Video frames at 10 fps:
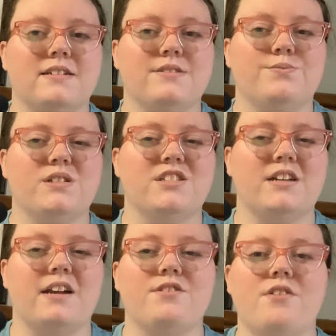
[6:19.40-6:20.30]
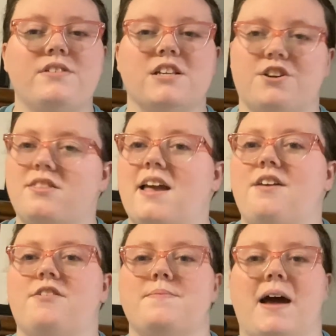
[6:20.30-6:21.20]
Which I don't know if it's a good thing
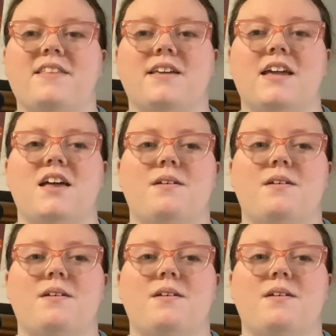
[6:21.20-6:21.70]
or a bad thing.